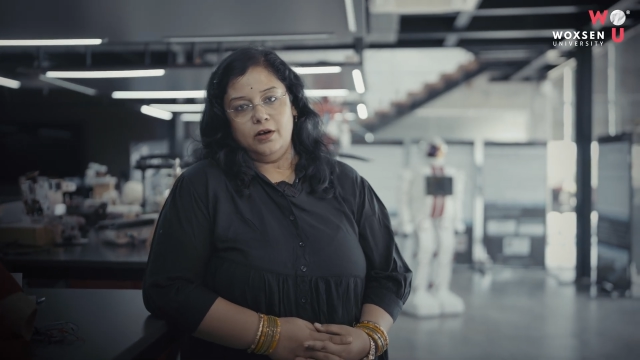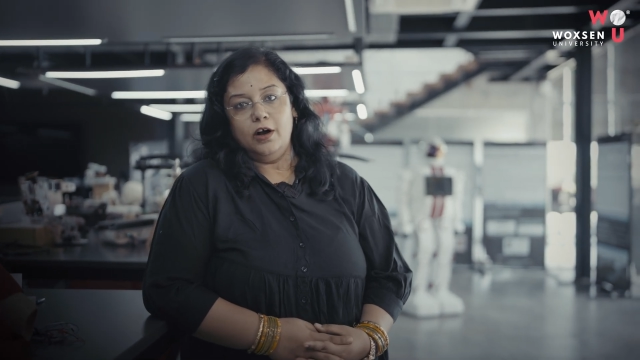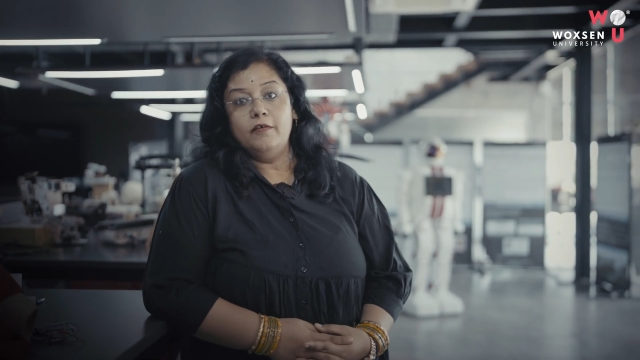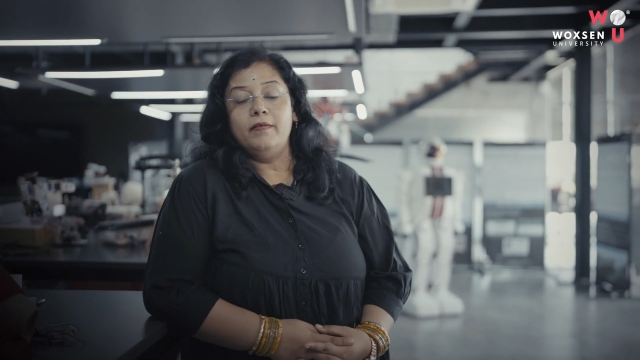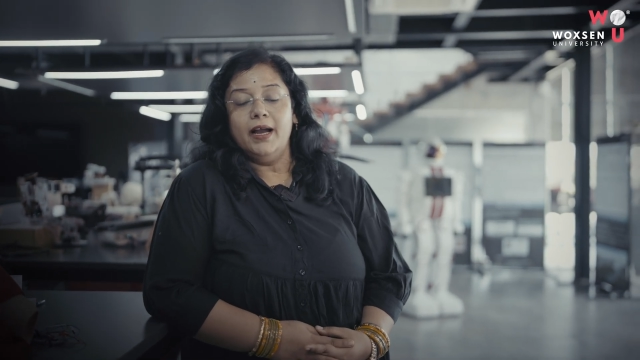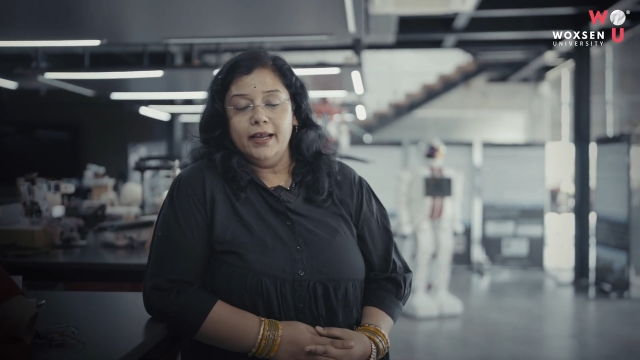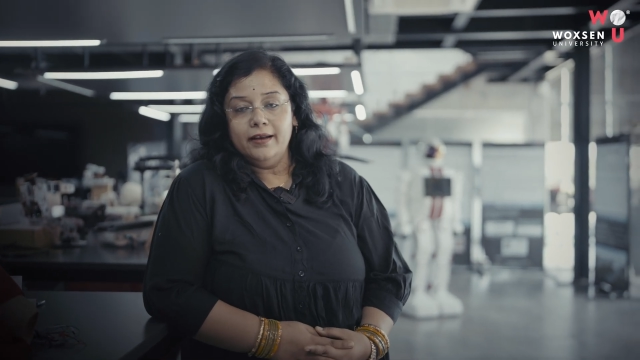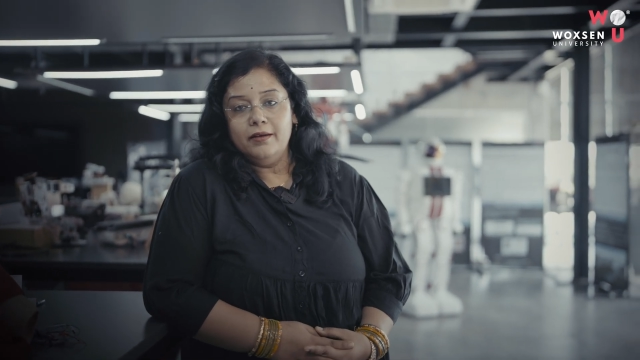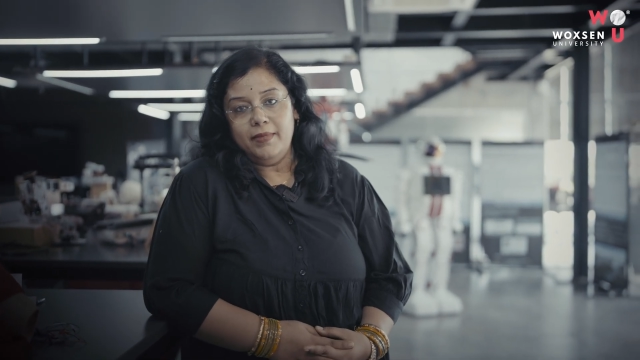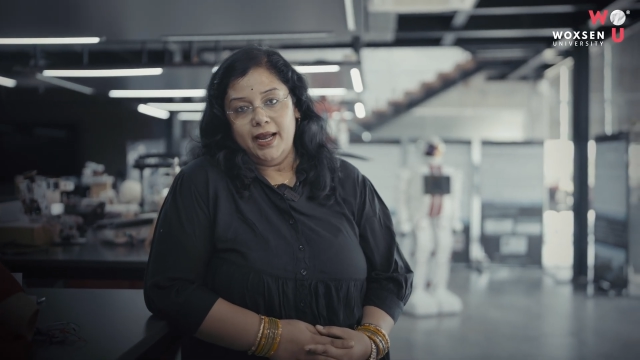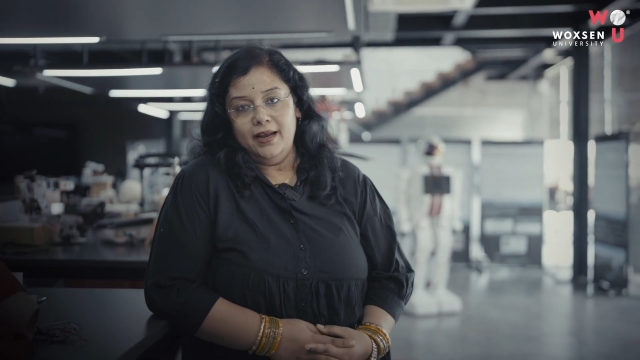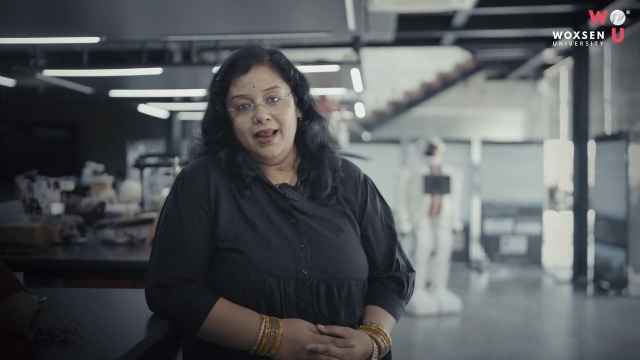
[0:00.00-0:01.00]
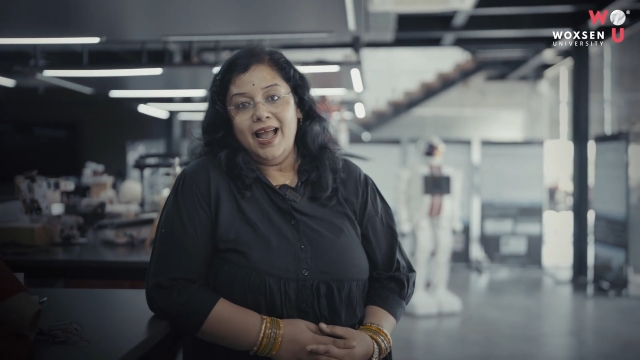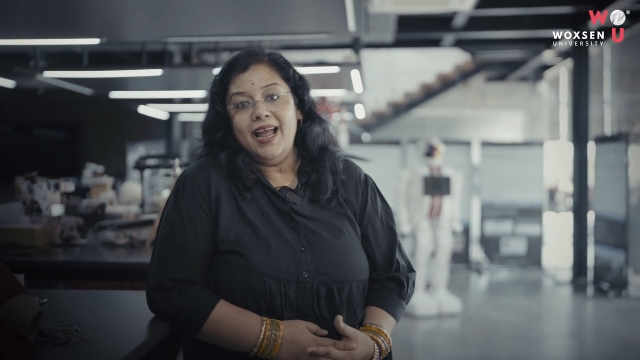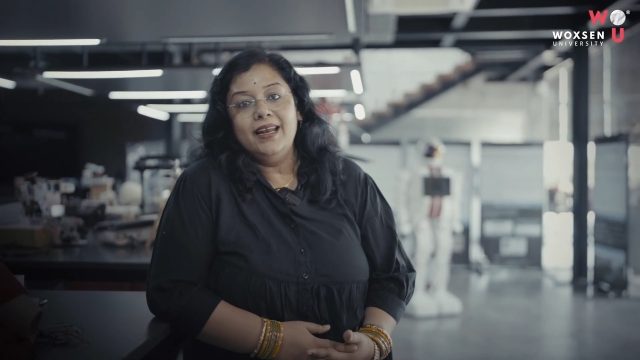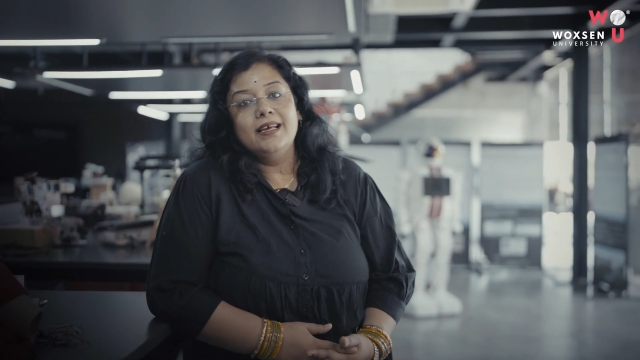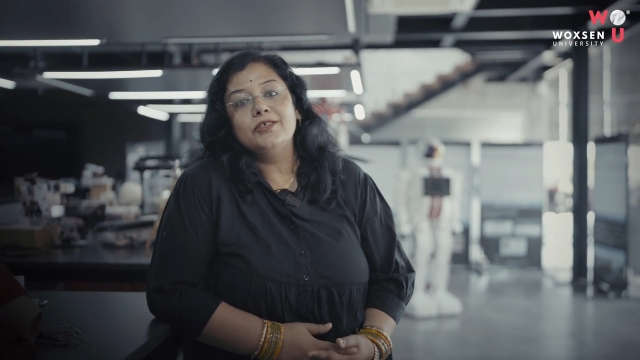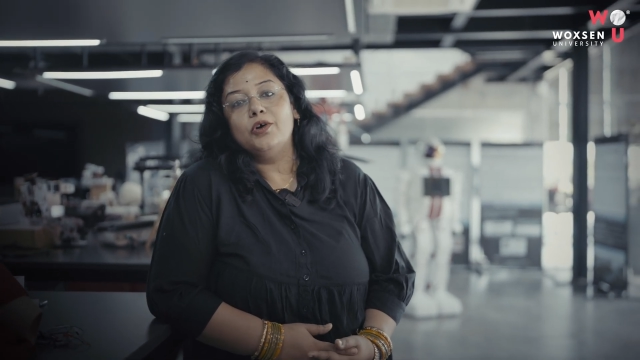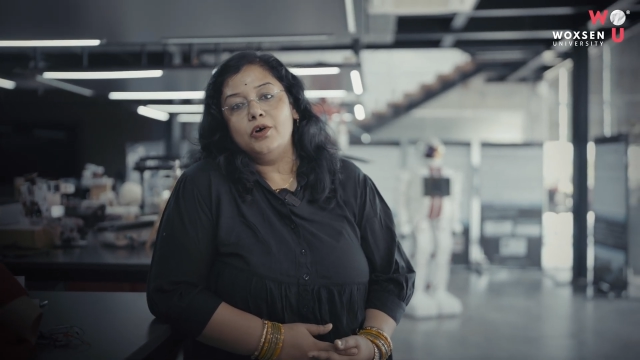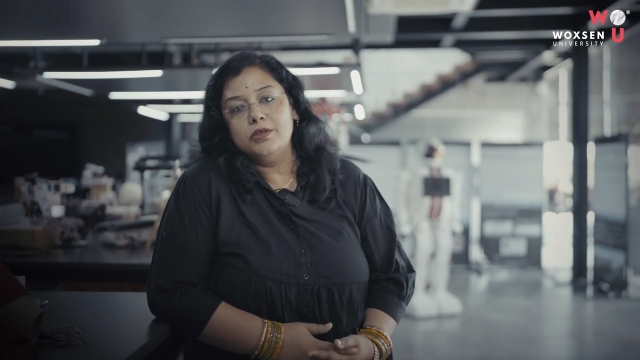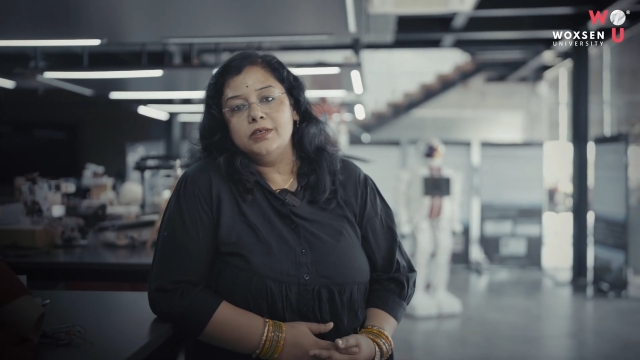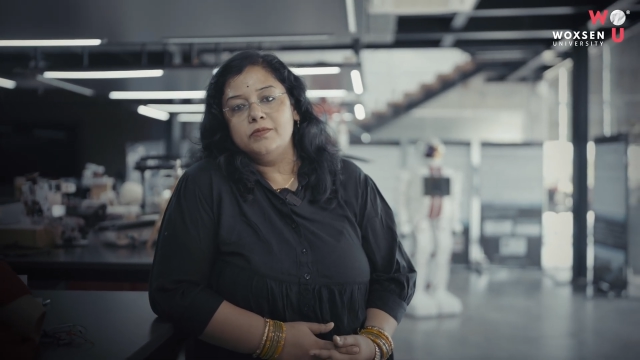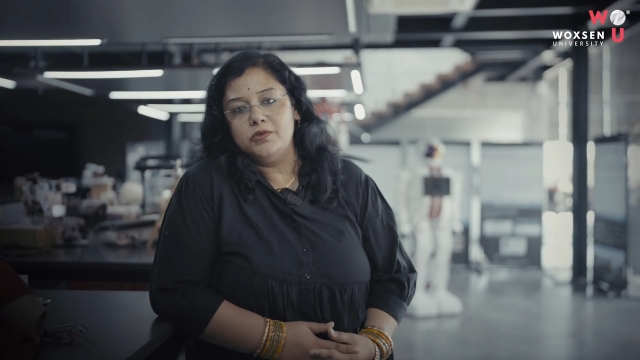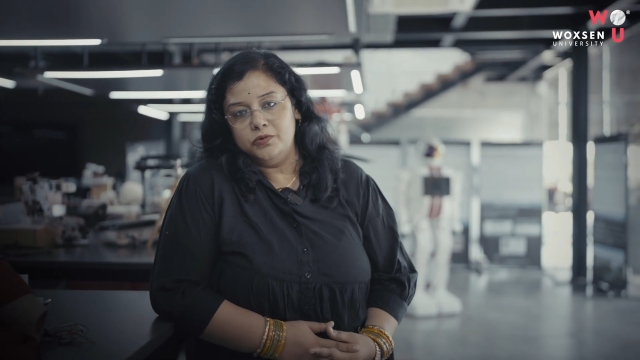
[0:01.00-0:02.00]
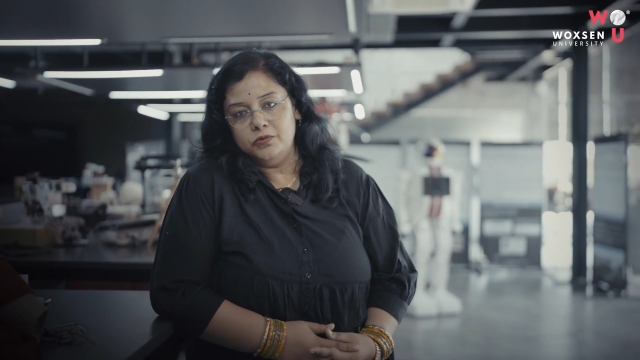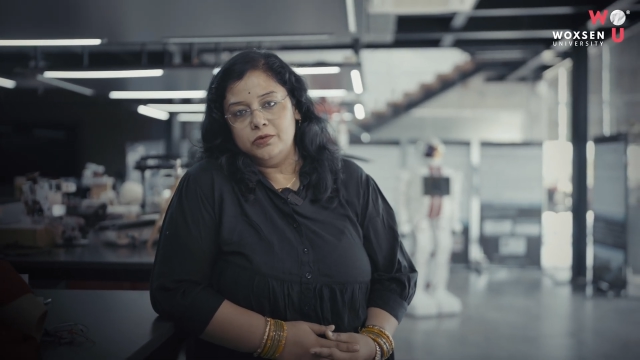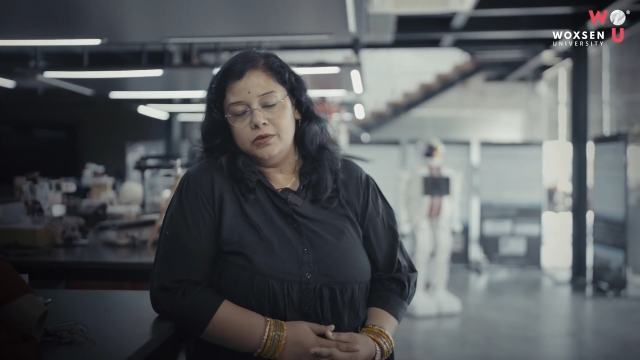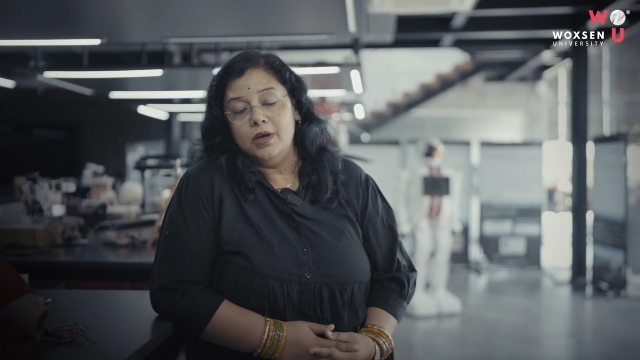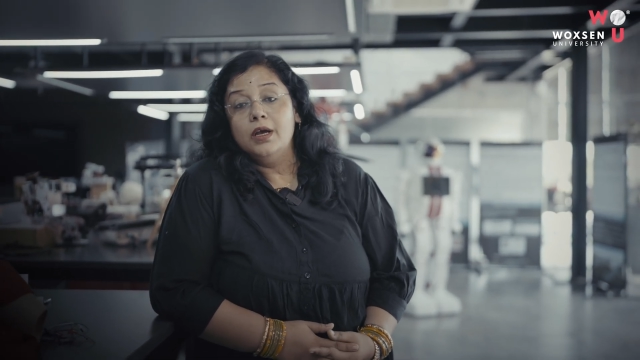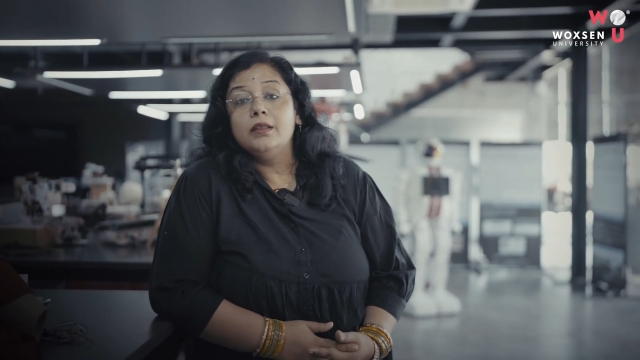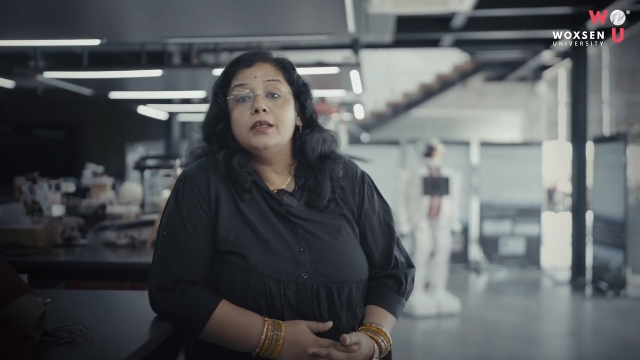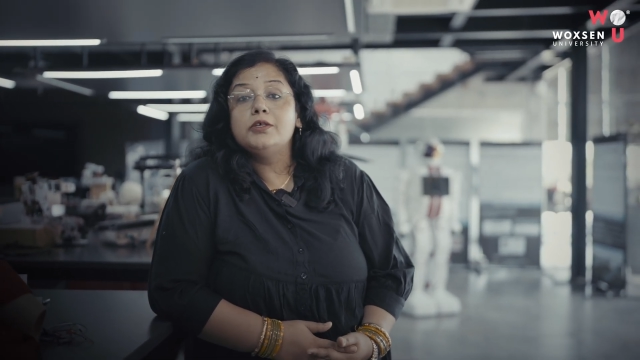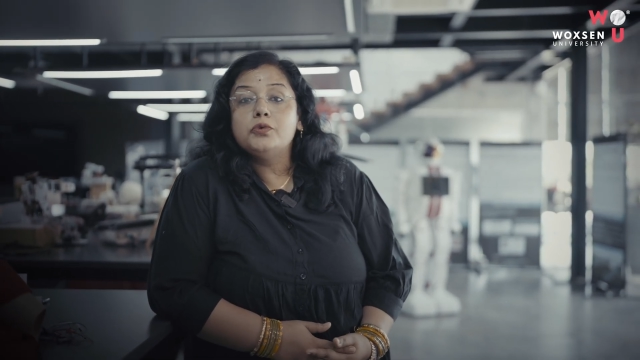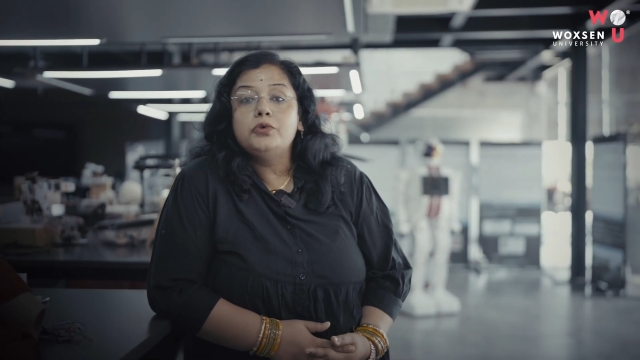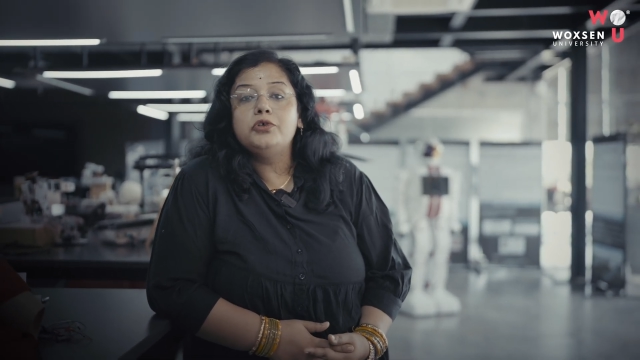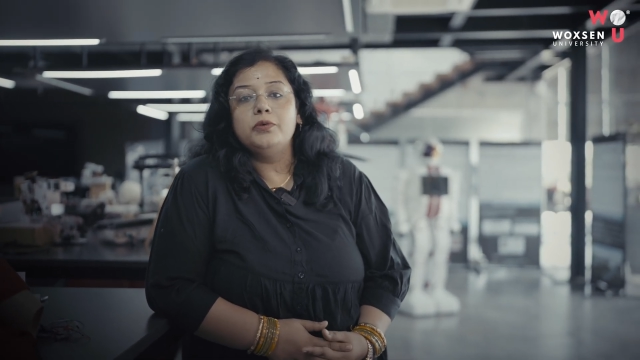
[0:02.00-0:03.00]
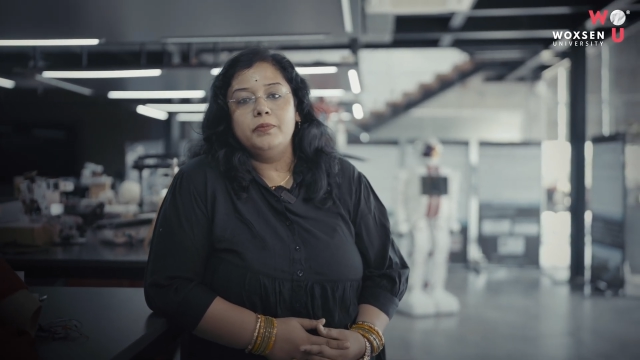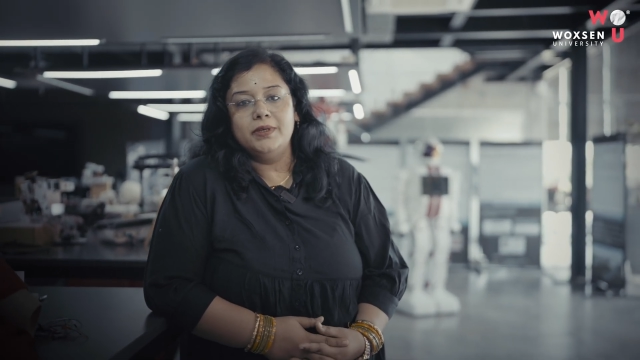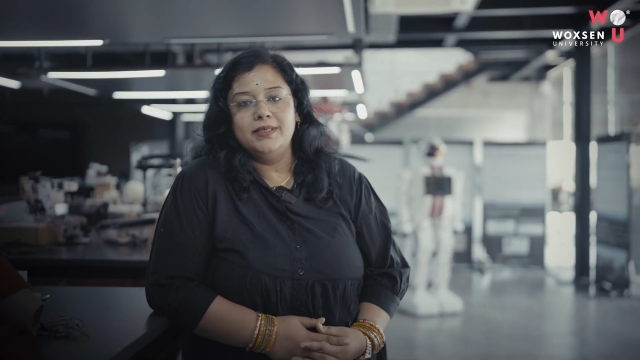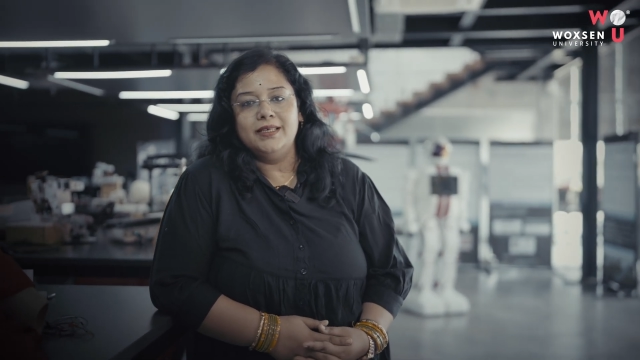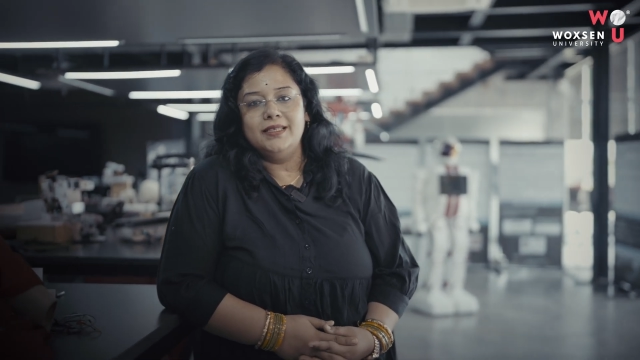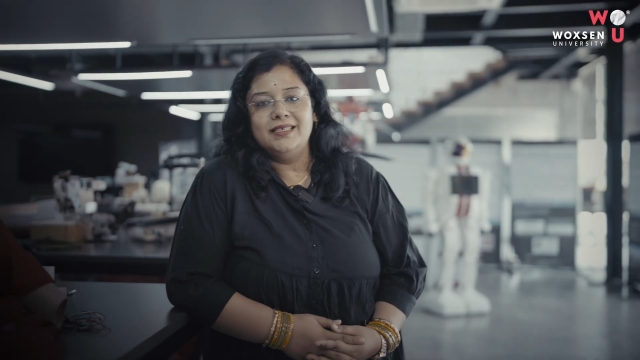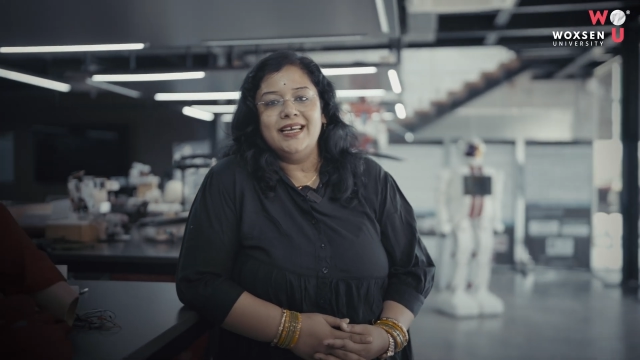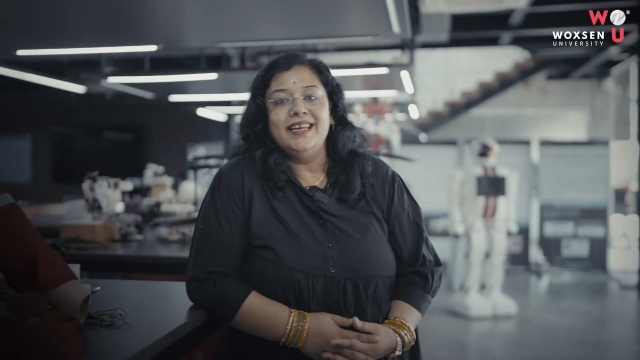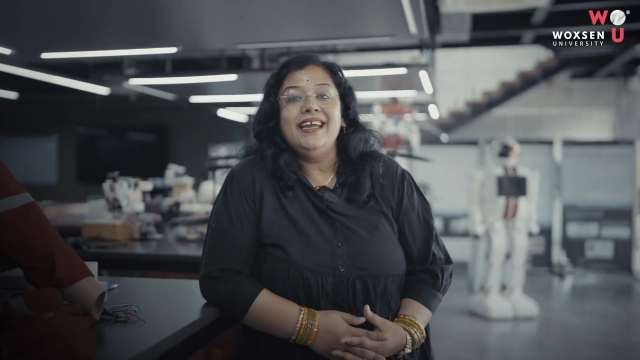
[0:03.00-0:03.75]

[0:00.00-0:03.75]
of Iron Man and his awesome suit. The suit represents an